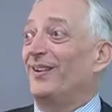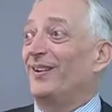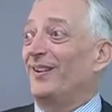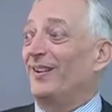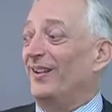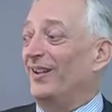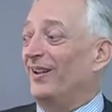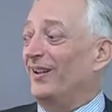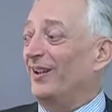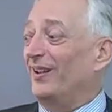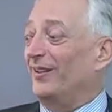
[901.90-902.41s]

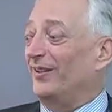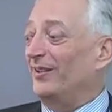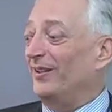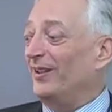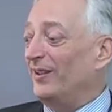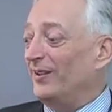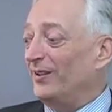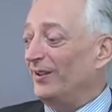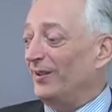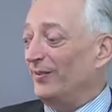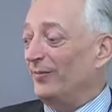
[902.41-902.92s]

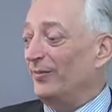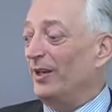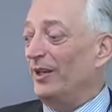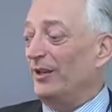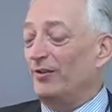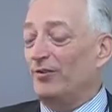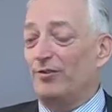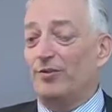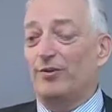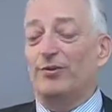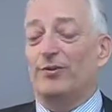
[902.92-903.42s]
they can
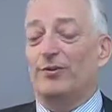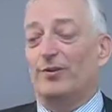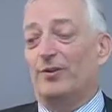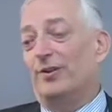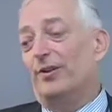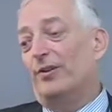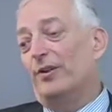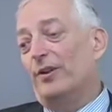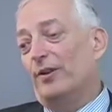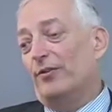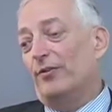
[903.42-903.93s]
make sure
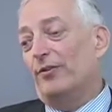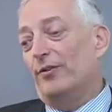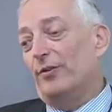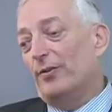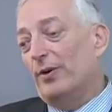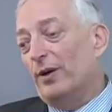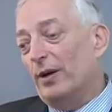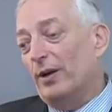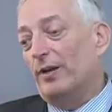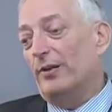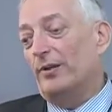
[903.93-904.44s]
that those who
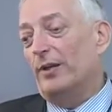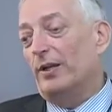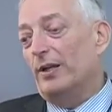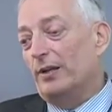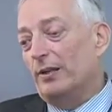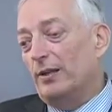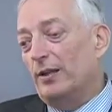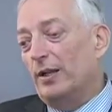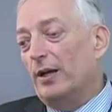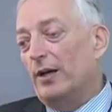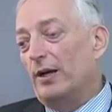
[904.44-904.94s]
are there
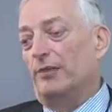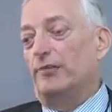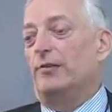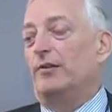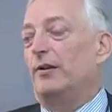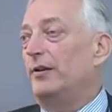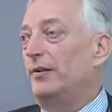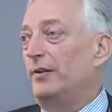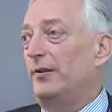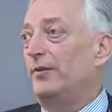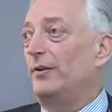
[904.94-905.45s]

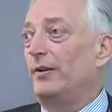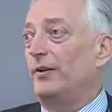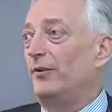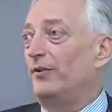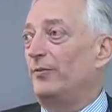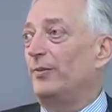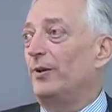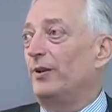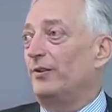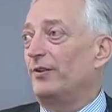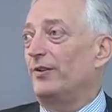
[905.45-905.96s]
largely don't know
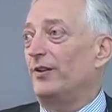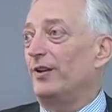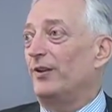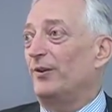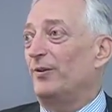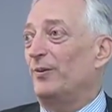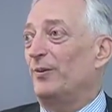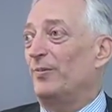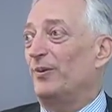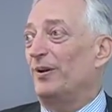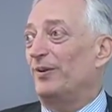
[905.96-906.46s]
as much as I
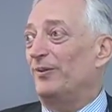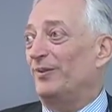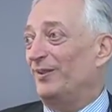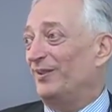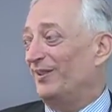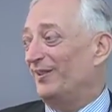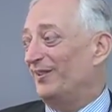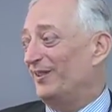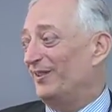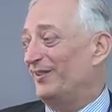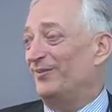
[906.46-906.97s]
do about it,
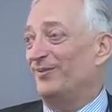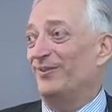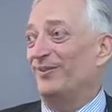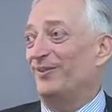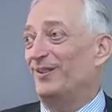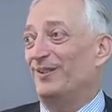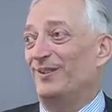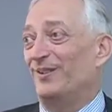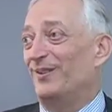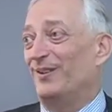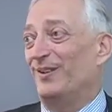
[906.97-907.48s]
and therefore
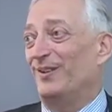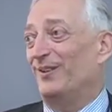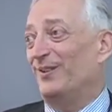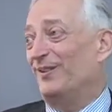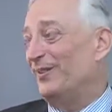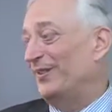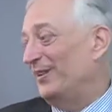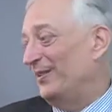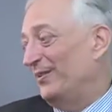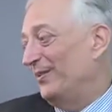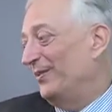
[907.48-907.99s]

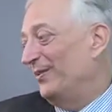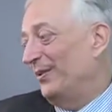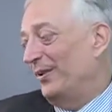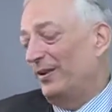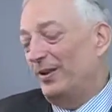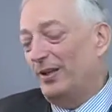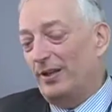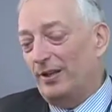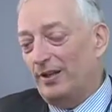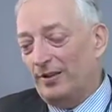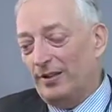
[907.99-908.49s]

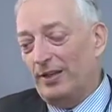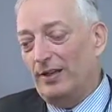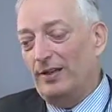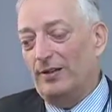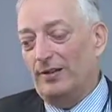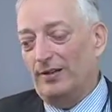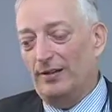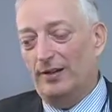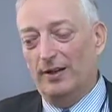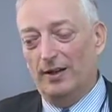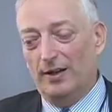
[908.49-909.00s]
they
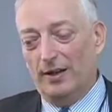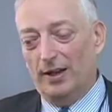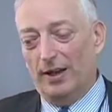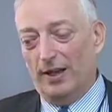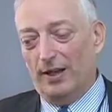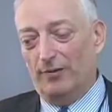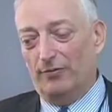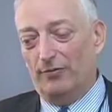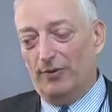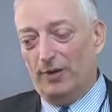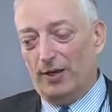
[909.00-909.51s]
can
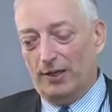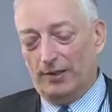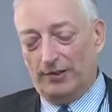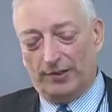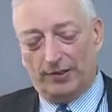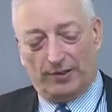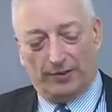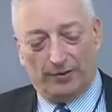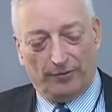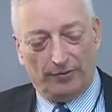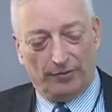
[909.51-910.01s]
advance
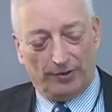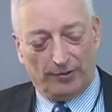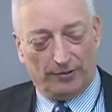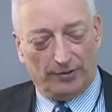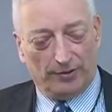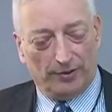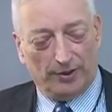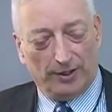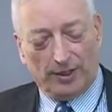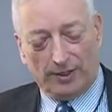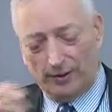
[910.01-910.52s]
the official
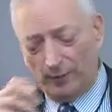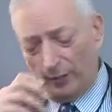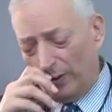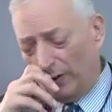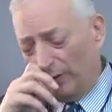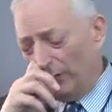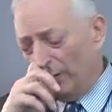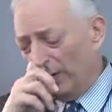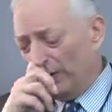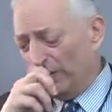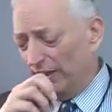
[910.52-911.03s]
line. And
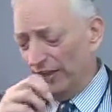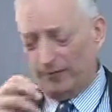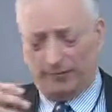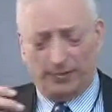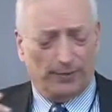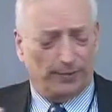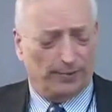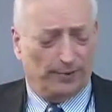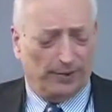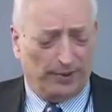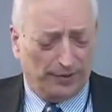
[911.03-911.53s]
what these
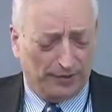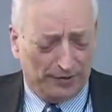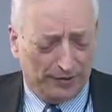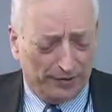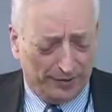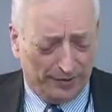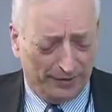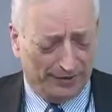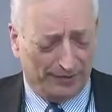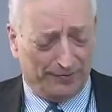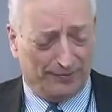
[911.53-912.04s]
people are
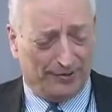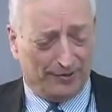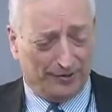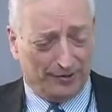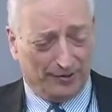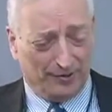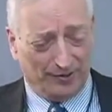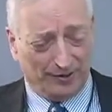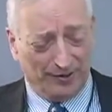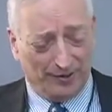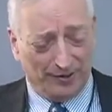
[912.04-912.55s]
doing, of
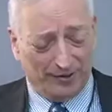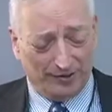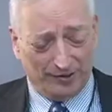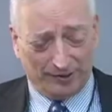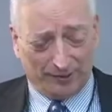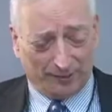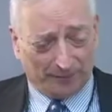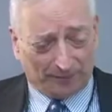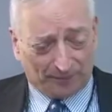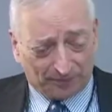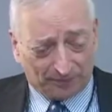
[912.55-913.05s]
course, is
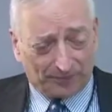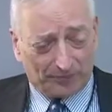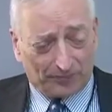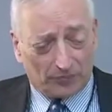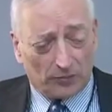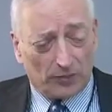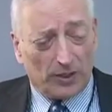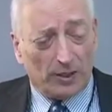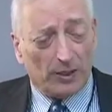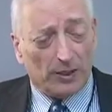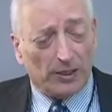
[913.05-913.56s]

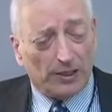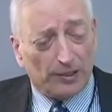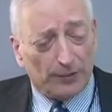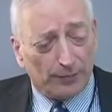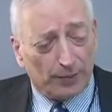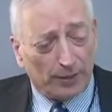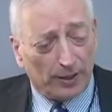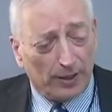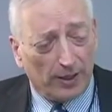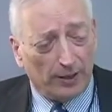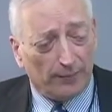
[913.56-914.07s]
it's
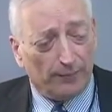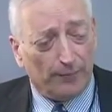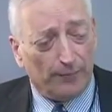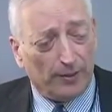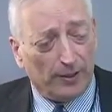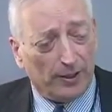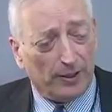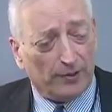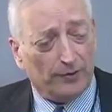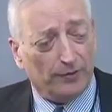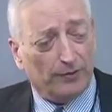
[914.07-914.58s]
become
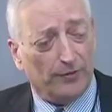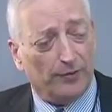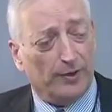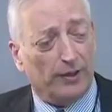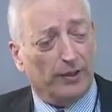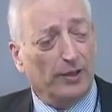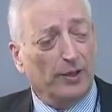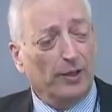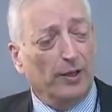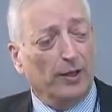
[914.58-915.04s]
part of the